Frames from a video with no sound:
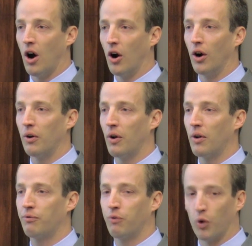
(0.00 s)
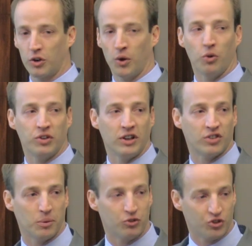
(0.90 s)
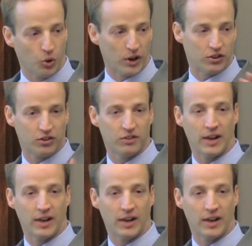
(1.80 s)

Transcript: are foreclosing some choice